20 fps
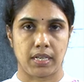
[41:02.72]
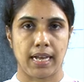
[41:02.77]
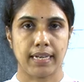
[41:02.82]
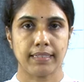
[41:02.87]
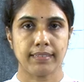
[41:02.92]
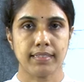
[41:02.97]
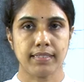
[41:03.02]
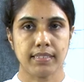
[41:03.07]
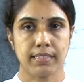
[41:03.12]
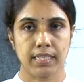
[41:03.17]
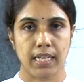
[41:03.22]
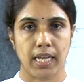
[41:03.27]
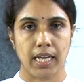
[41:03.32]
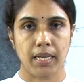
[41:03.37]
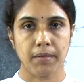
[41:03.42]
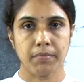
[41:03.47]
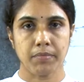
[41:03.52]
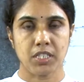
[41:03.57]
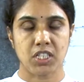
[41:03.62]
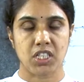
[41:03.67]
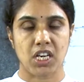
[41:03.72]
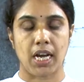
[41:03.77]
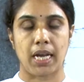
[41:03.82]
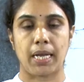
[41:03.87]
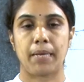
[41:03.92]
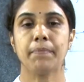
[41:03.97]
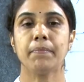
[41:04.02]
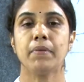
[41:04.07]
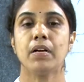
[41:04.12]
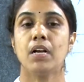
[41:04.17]
the same
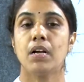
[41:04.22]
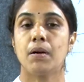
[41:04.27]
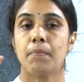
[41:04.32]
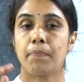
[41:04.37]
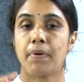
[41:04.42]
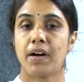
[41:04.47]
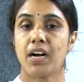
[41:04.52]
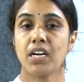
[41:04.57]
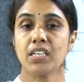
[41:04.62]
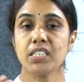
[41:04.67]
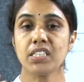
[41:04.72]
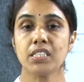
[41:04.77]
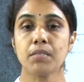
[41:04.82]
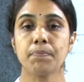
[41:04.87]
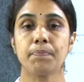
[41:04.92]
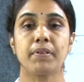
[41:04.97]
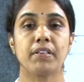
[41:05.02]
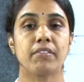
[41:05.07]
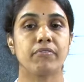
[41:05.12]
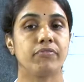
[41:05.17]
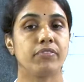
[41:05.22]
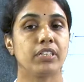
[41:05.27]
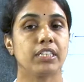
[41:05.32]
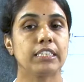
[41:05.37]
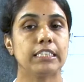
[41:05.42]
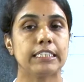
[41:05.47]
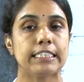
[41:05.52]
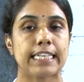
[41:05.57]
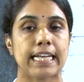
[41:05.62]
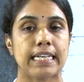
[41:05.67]
time, past
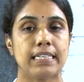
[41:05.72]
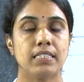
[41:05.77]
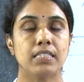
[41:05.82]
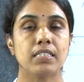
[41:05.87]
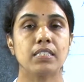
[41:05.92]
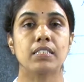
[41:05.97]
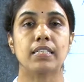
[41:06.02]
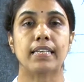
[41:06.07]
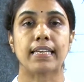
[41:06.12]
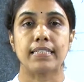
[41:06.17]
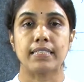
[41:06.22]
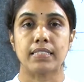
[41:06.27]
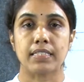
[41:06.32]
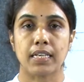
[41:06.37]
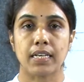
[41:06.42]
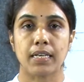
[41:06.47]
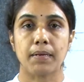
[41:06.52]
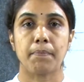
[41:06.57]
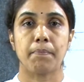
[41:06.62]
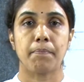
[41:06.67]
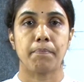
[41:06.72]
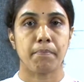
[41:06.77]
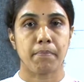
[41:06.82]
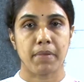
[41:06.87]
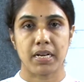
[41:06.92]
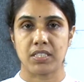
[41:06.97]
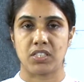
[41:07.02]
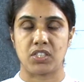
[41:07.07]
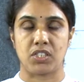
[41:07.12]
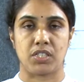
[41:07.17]
perfect tense is a
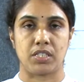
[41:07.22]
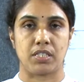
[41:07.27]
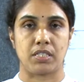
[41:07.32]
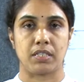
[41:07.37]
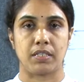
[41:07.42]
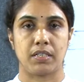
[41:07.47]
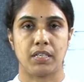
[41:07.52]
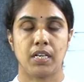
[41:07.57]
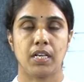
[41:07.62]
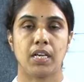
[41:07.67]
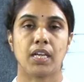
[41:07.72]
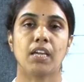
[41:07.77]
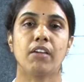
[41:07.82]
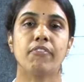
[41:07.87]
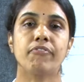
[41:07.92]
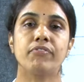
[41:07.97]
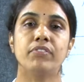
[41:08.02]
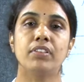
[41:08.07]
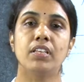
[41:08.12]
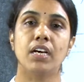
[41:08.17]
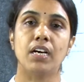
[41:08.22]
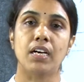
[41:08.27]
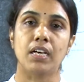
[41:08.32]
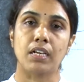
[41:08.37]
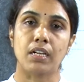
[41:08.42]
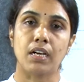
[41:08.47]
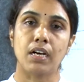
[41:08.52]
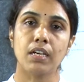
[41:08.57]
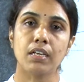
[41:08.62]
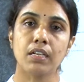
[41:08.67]
must if there
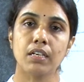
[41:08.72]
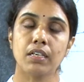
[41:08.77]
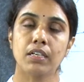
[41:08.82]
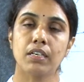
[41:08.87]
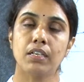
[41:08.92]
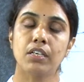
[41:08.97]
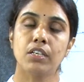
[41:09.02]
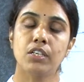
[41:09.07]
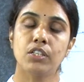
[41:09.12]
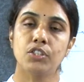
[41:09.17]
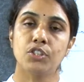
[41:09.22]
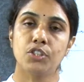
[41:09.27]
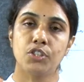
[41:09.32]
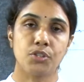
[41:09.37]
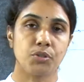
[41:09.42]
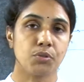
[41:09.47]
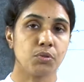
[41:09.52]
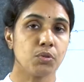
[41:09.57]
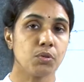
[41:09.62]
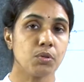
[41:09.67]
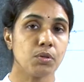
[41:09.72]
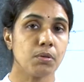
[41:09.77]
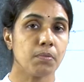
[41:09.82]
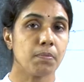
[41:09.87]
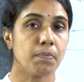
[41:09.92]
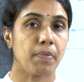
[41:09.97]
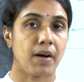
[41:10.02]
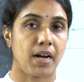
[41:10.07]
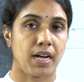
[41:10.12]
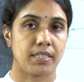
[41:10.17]
are two
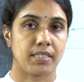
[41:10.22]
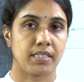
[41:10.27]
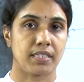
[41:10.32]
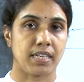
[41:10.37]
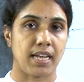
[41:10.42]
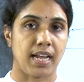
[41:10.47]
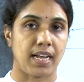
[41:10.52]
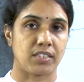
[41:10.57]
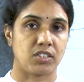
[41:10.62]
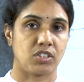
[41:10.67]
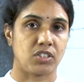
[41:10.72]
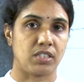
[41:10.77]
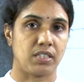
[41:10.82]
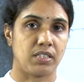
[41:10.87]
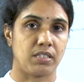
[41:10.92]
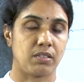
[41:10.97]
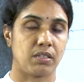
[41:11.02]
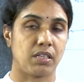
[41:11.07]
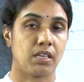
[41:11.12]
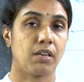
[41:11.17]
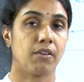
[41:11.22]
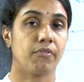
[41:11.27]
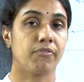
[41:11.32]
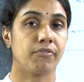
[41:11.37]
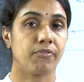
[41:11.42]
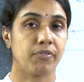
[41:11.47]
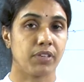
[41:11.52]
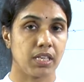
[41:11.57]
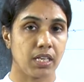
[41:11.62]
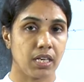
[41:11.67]
past actions. If
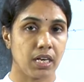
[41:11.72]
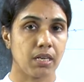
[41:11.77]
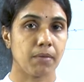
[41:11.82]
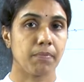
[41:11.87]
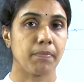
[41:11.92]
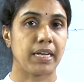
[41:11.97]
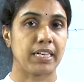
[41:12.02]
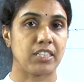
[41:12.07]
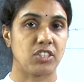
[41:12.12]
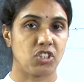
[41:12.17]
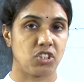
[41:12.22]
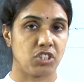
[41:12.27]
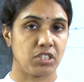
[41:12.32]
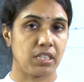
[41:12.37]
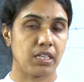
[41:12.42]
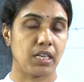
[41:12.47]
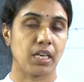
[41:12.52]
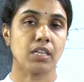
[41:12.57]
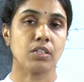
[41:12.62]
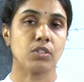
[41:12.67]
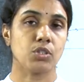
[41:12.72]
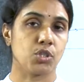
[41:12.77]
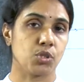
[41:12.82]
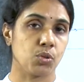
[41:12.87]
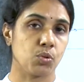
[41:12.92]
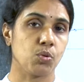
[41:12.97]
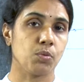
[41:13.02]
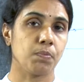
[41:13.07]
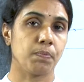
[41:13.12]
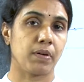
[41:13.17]
we are mentioning
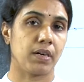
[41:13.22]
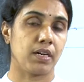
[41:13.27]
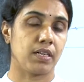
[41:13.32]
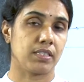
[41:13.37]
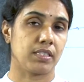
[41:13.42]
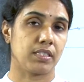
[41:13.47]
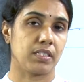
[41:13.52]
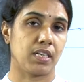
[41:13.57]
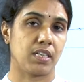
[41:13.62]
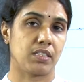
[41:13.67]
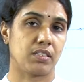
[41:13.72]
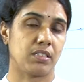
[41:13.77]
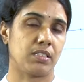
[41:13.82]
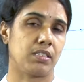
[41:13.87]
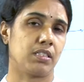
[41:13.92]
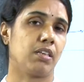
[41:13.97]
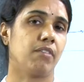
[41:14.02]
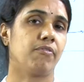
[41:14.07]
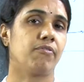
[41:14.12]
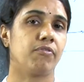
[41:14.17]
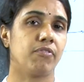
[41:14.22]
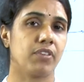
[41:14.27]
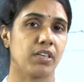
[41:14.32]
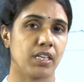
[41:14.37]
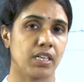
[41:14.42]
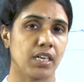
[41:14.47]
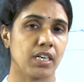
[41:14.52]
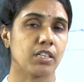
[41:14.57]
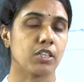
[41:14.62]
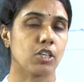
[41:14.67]
two past actions, if we
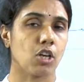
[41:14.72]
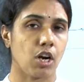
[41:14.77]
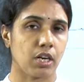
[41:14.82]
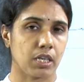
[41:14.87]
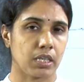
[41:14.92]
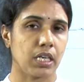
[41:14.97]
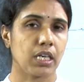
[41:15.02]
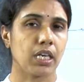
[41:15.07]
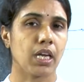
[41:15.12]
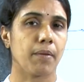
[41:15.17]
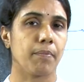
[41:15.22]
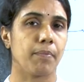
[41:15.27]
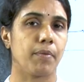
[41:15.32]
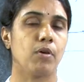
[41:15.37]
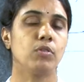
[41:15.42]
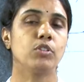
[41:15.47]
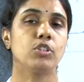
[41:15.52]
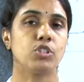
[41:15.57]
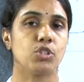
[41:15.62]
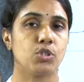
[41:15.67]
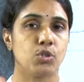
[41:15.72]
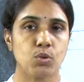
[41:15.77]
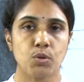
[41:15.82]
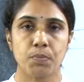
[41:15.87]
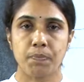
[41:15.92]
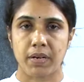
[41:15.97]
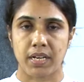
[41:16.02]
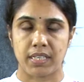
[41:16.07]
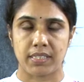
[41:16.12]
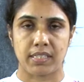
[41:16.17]
are talking about two
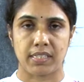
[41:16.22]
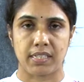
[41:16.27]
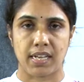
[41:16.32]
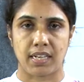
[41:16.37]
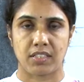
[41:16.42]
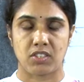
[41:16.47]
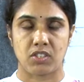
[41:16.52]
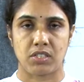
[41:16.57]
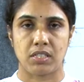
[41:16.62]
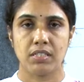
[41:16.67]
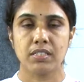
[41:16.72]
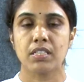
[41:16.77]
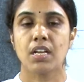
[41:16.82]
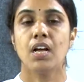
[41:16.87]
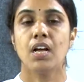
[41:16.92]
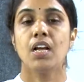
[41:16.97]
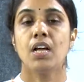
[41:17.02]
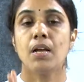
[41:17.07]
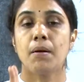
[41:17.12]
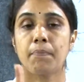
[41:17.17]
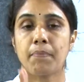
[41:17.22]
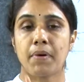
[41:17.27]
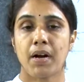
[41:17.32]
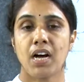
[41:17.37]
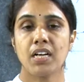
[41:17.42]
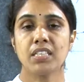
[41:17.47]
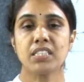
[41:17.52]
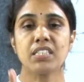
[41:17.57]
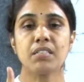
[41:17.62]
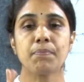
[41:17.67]
past actions,
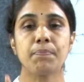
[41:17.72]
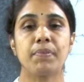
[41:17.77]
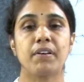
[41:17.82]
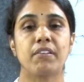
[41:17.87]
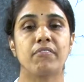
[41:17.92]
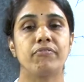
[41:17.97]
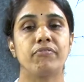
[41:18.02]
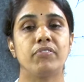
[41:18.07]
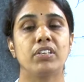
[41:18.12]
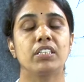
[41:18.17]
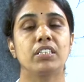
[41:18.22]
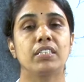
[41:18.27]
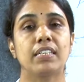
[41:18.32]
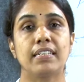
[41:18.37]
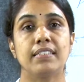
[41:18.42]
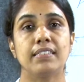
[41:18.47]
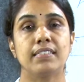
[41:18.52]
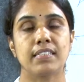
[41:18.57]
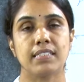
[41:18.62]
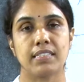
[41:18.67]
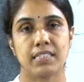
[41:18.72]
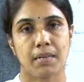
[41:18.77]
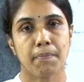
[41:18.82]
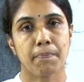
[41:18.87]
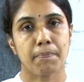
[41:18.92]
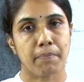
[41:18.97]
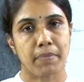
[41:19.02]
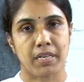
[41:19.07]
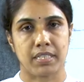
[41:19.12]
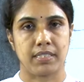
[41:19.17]
past perfect tense is a
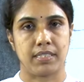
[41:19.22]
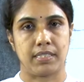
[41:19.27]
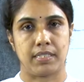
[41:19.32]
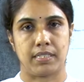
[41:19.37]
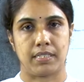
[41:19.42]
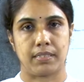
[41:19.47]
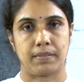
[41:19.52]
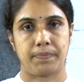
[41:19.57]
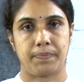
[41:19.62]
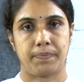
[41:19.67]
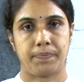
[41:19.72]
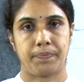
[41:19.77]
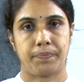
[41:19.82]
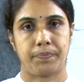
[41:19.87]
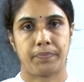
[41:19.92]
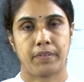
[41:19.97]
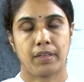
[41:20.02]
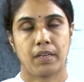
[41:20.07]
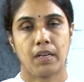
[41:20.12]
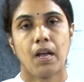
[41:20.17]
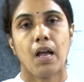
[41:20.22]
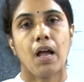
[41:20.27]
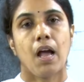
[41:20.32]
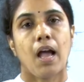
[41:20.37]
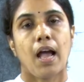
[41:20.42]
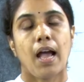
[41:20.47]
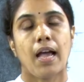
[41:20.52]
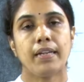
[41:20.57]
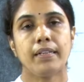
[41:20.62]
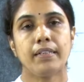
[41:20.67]
must.
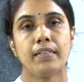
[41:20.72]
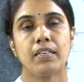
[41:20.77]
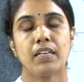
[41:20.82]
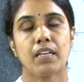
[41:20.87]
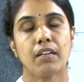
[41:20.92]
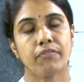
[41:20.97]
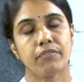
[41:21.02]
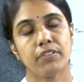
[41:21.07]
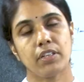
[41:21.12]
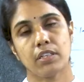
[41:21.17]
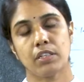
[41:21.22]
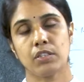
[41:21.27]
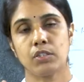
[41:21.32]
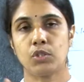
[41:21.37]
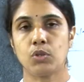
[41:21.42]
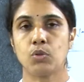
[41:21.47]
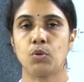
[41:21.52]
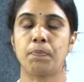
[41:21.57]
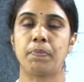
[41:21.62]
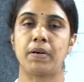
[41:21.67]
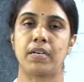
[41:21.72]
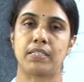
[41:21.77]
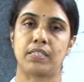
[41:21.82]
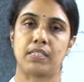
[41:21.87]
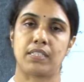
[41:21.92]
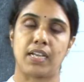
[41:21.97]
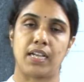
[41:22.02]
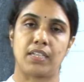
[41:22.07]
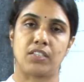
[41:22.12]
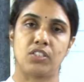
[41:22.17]
And if there are two
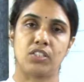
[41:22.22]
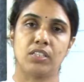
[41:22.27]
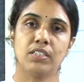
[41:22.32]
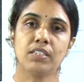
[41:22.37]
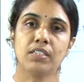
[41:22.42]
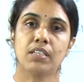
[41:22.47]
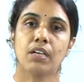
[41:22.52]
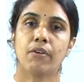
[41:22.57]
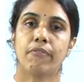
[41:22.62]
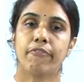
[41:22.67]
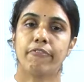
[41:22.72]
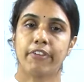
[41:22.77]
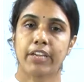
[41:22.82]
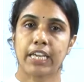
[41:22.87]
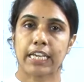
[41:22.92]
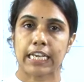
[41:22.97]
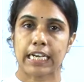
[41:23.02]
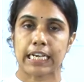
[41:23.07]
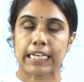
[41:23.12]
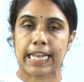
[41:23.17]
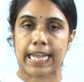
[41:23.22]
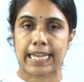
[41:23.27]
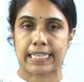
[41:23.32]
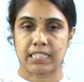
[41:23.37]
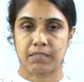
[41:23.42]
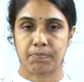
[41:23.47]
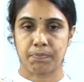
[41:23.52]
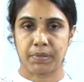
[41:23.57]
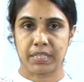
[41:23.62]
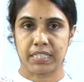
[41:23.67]
past actions, we are
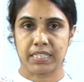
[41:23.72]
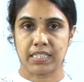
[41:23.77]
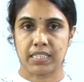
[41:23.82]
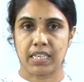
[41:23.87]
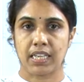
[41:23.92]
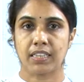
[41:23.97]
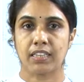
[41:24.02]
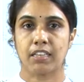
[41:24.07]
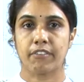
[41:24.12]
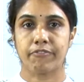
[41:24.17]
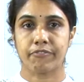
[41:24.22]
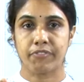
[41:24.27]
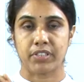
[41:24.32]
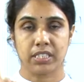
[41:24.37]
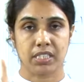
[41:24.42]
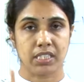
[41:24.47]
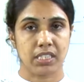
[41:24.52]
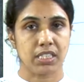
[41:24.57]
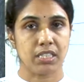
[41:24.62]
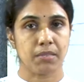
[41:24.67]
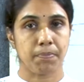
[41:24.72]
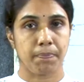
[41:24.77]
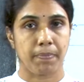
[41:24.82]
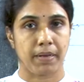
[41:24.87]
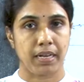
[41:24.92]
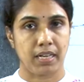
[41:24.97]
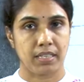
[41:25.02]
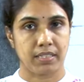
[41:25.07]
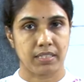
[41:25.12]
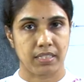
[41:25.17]
expressing the first
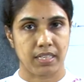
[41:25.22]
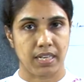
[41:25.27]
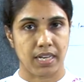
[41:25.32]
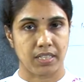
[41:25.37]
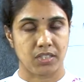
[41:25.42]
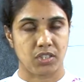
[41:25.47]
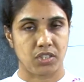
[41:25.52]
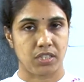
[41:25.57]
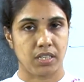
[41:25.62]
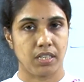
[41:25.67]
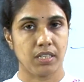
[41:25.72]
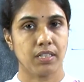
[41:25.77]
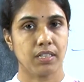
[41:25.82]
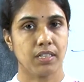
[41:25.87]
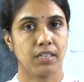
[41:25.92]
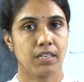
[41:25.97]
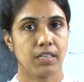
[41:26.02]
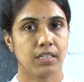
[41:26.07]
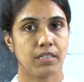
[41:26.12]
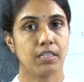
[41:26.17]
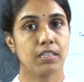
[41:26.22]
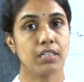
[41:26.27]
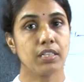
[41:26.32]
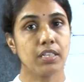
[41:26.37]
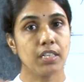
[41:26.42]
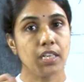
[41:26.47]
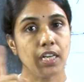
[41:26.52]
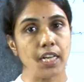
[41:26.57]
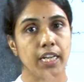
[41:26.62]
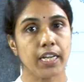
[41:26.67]
past action, the
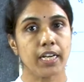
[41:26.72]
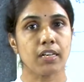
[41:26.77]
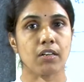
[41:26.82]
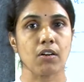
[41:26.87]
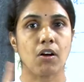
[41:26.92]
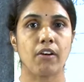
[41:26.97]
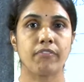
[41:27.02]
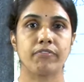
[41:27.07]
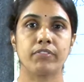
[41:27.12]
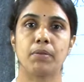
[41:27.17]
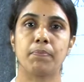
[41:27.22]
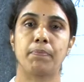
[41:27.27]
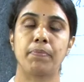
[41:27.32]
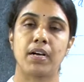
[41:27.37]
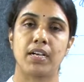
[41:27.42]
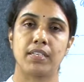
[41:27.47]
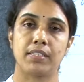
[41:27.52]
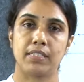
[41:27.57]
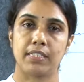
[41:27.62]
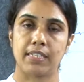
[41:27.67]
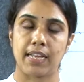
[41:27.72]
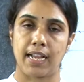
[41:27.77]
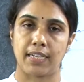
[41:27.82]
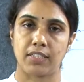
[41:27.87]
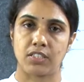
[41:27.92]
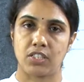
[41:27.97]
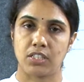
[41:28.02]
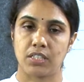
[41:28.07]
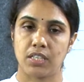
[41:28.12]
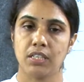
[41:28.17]
earlier of the past
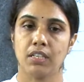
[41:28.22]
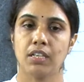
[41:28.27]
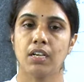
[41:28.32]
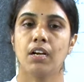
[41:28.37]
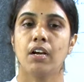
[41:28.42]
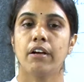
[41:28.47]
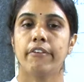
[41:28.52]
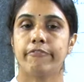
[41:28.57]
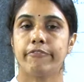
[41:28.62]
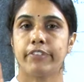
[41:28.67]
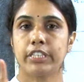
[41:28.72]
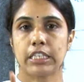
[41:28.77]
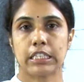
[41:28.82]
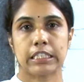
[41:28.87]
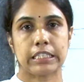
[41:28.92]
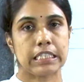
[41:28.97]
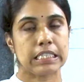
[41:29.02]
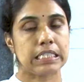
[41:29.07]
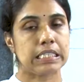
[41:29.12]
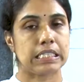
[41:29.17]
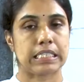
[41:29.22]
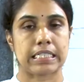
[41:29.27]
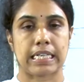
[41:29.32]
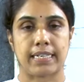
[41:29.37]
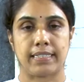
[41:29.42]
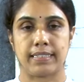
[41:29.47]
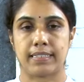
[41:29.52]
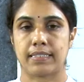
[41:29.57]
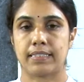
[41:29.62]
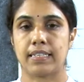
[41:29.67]
action, with this
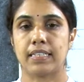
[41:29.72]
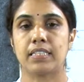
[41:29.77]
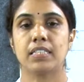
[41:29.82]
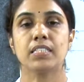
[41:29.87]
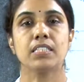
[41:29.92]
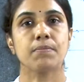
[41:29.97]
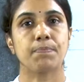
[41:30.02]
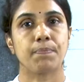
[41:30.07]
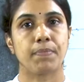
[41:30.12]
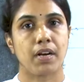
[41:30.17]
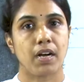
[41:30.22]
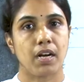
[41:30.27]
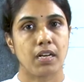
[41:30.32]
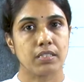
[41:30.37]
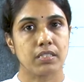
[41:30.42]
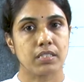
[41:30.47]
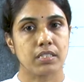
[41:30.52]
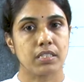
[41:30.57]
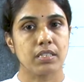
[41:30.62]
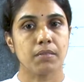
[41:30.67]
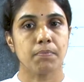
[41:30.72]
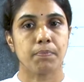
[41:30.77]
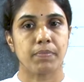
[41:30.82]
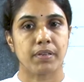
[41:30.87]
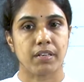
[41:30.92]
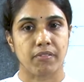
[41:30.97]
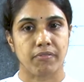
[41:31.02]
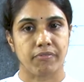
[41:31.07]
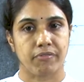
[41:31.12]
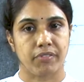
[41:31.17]
tense, that is past
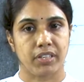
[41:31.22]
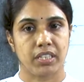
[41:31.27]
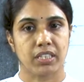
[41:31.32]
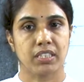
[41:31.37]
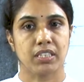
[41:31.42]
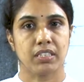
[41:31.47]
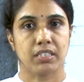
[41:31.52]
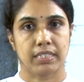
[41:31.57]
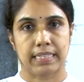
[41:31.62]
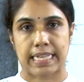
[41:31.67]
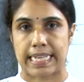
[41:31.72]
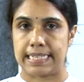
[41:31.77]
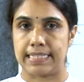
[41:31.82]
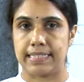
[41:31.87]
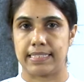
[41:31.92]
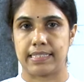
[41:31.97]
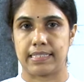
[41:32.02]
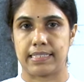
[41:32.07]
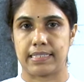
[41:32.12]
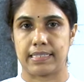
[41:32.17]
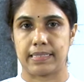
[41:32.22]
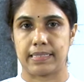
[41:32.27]
perfect tense.